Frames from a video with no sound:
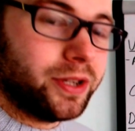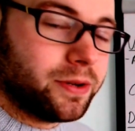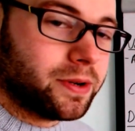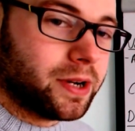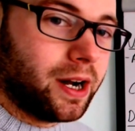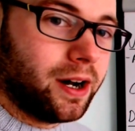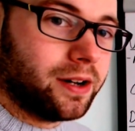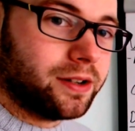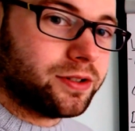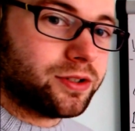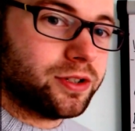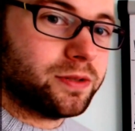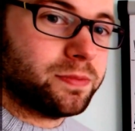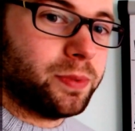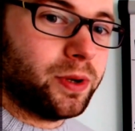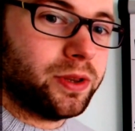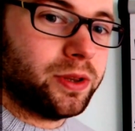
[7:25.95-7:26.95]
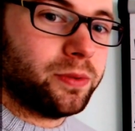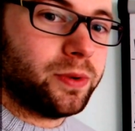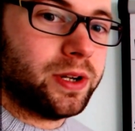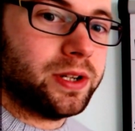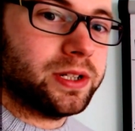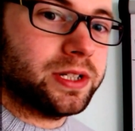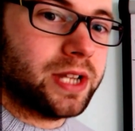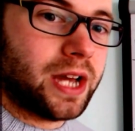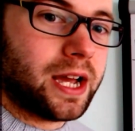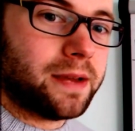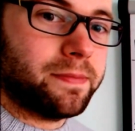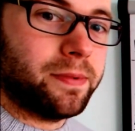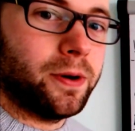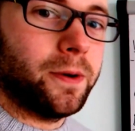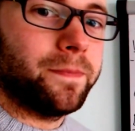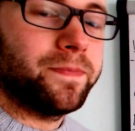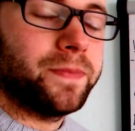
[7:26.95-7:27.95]
You can't just put the word
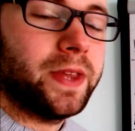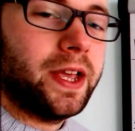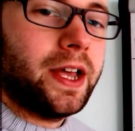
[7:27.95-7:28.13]
dipole.